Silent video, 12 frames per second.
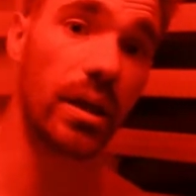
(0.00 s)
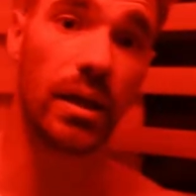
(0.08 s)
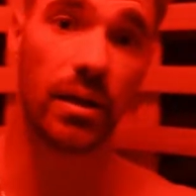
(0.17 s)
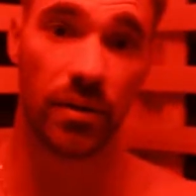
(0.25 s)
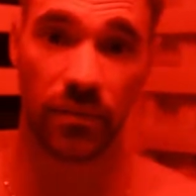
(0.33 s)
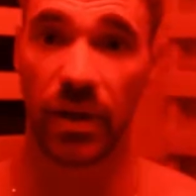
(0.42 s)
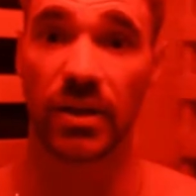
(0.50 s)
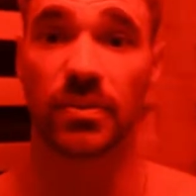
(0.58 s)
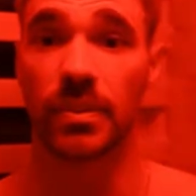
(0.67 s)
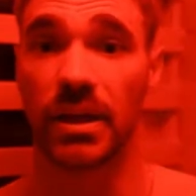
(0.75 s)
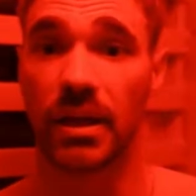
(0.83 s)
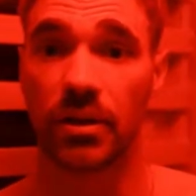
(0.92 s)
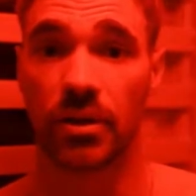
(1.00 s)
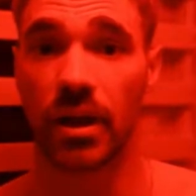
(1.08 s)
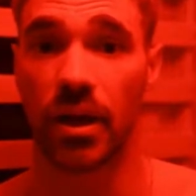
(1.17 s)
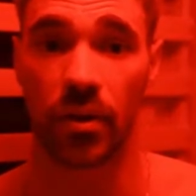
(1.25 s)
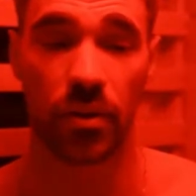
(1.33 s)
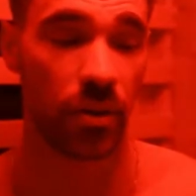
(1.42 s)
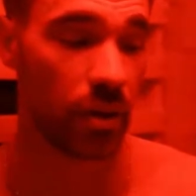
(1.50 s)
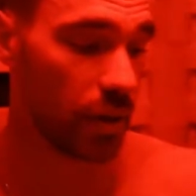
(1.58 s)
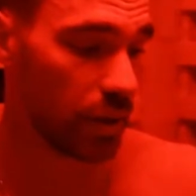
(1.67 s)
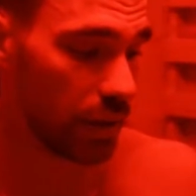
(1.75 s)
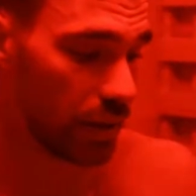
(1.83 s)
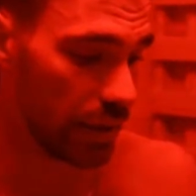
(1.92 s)
and an investment in your health.
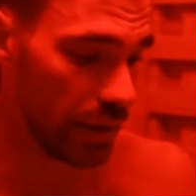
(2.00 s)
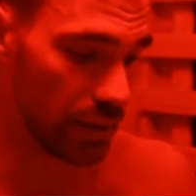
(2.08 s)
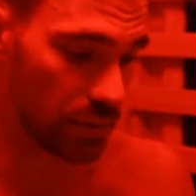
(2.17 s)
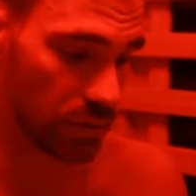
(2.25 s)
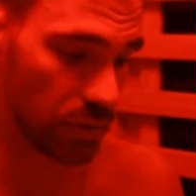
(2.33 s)
And